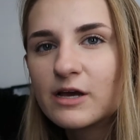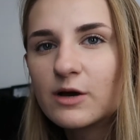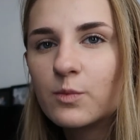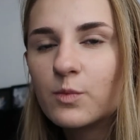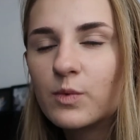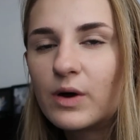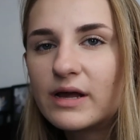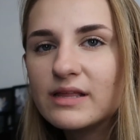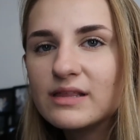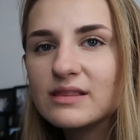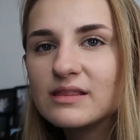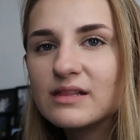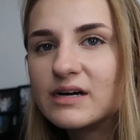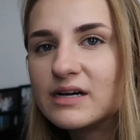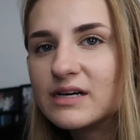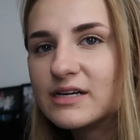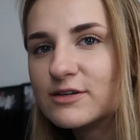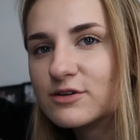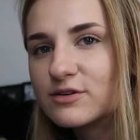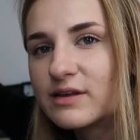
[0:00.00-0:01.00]
white
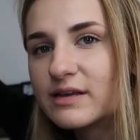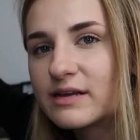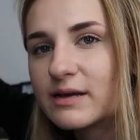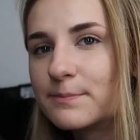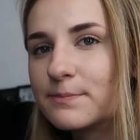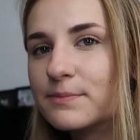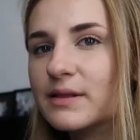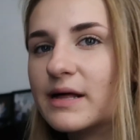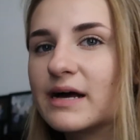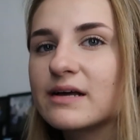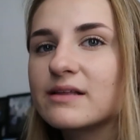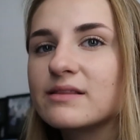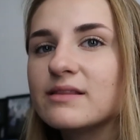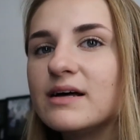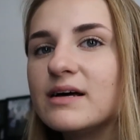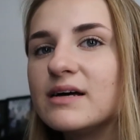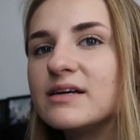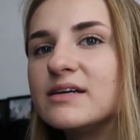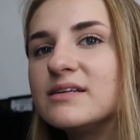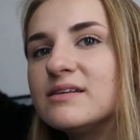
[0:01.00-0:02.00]
line or like a black
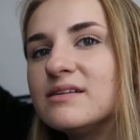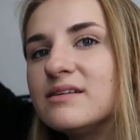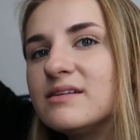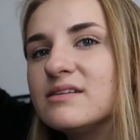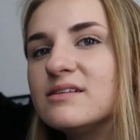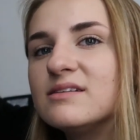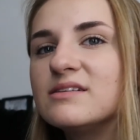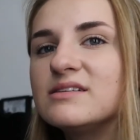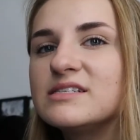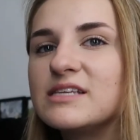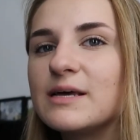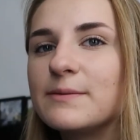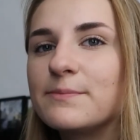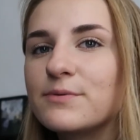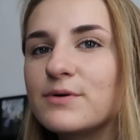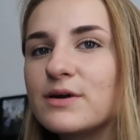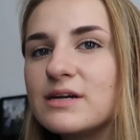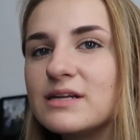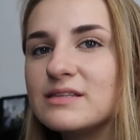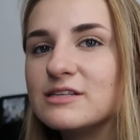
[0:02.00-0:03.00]
line
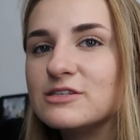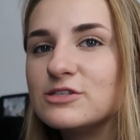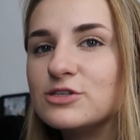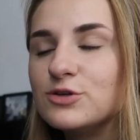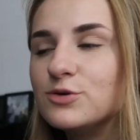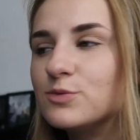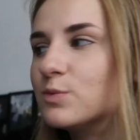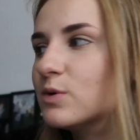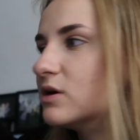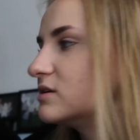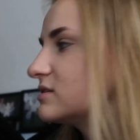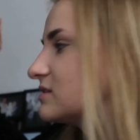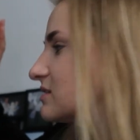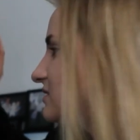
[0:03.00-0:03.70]
separating the two walls,